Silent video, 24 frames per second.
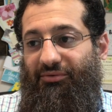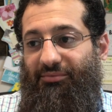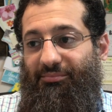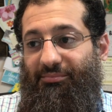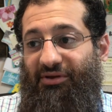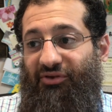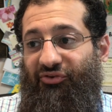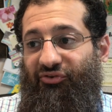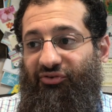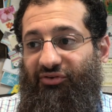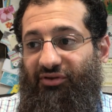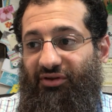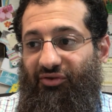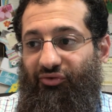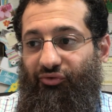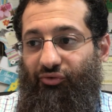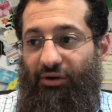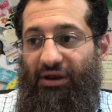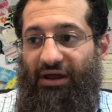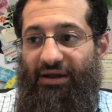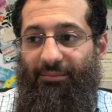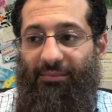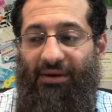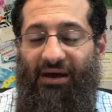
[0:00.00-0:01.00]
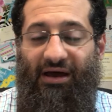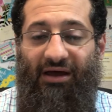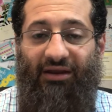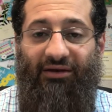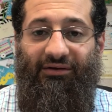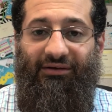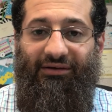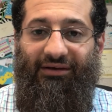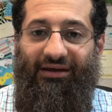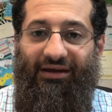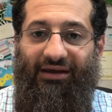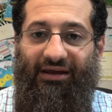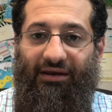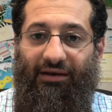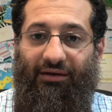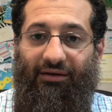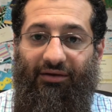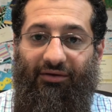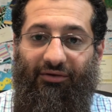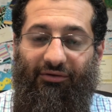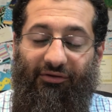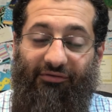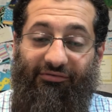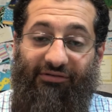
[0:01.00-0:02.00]
missed Sulaiman in
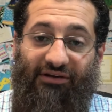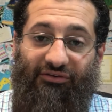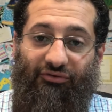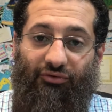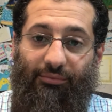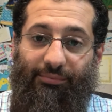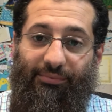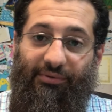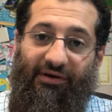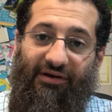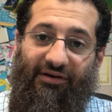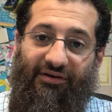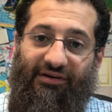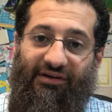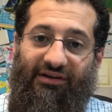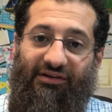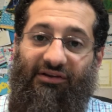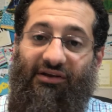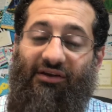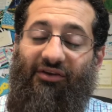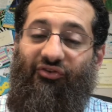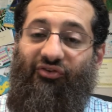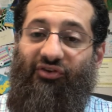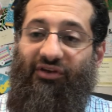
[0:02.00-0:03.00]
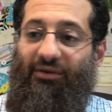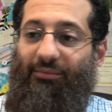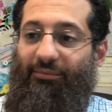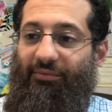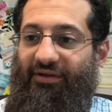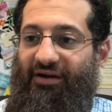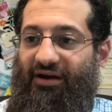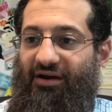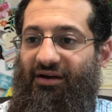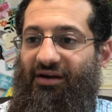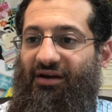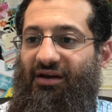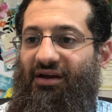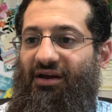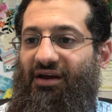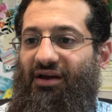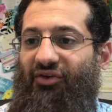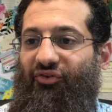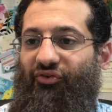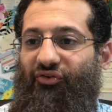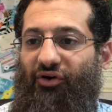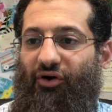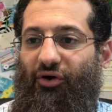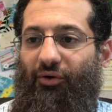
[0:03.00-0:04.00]
the Fajr prayer. He didn't see him there.
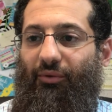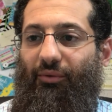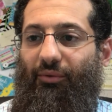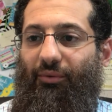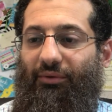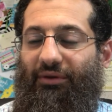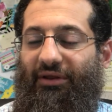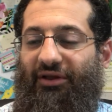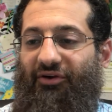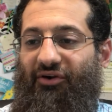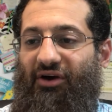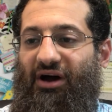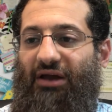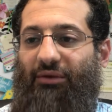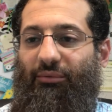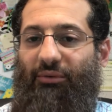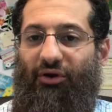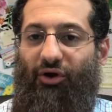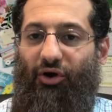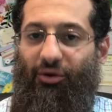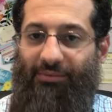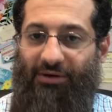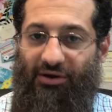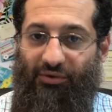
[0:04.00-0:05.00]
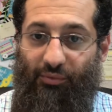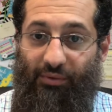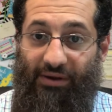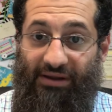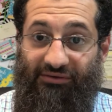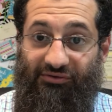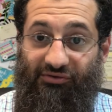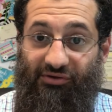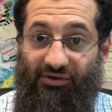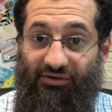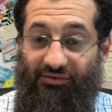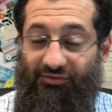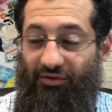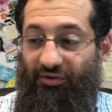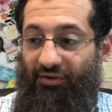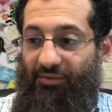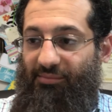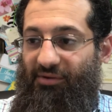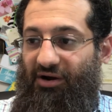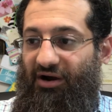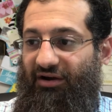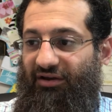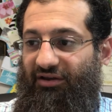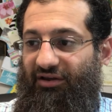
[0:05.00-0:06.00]
So later on, when Umar went to the
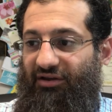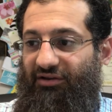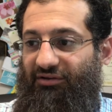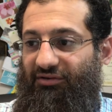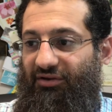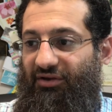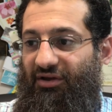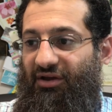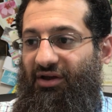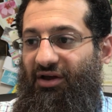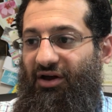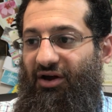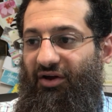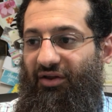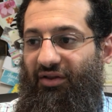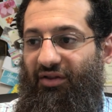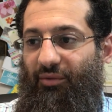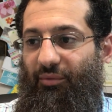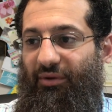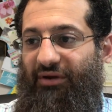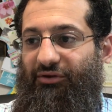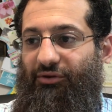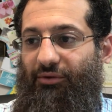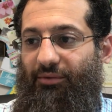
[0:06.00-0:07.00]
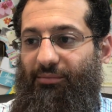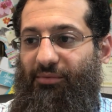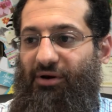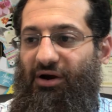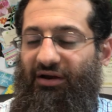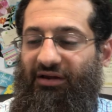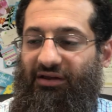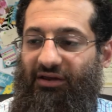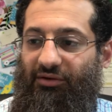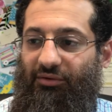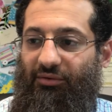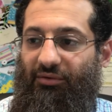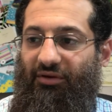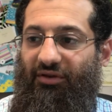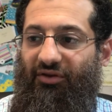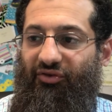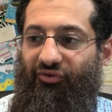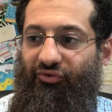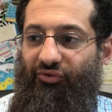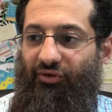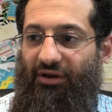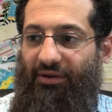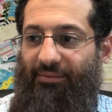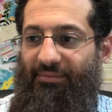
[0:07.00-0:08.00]
market, on the way to the market
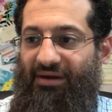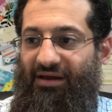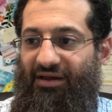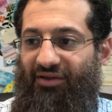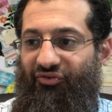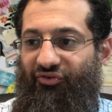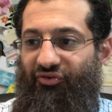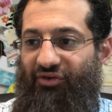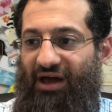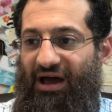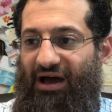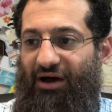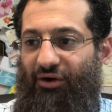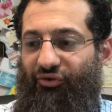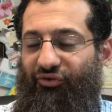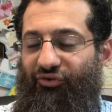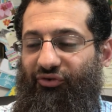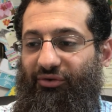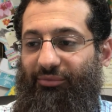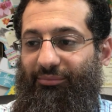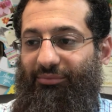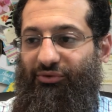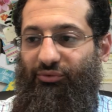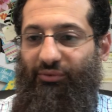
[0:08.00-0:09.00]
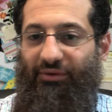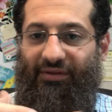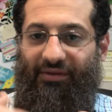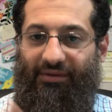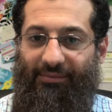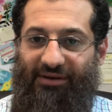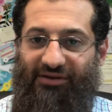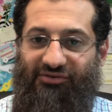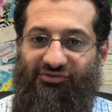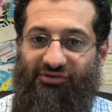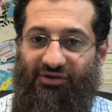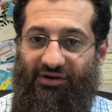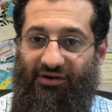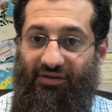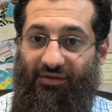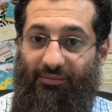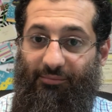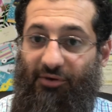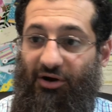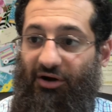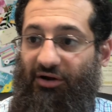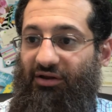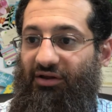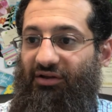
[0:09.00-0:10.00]
is Sulaiman's house between the masjid and the
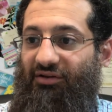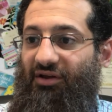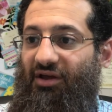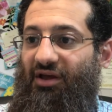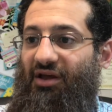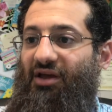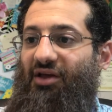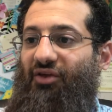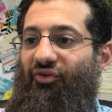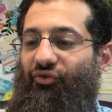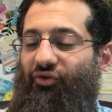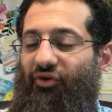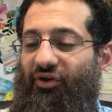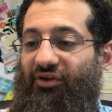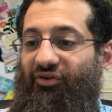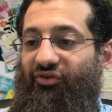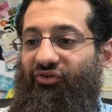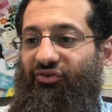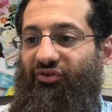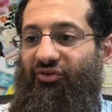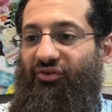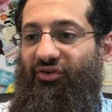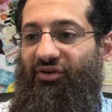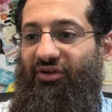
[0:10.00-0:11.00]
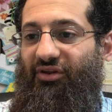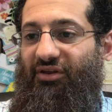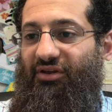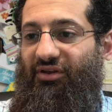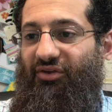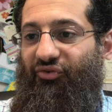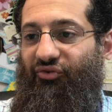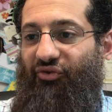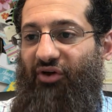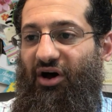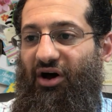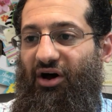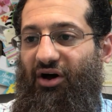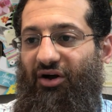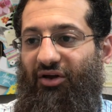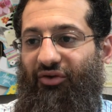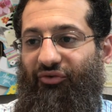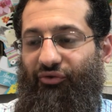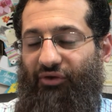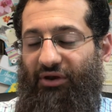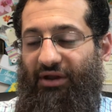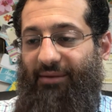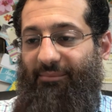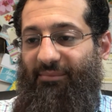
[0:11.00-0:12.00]
market. So he saw
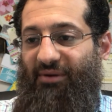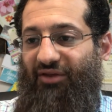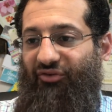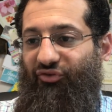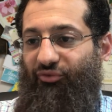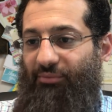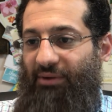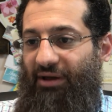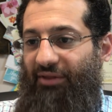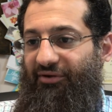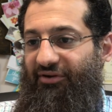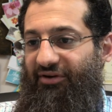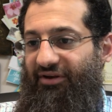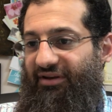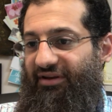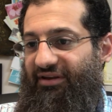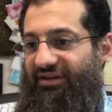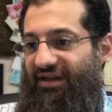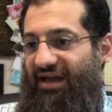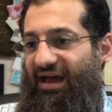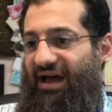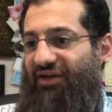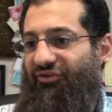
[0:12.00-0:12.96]
Sulaiman's mother, and he